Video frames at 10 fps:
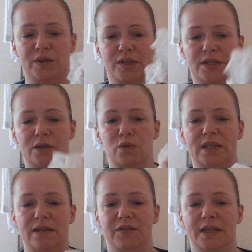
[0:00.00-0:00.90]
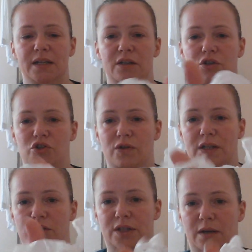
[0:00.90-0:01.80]
but still leave it
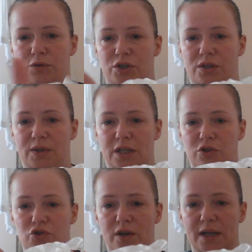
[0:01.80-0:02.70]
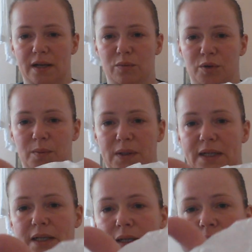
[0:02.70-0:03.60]
scrunched up just so it can dry out
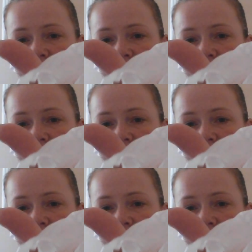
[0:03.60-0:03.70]
properly,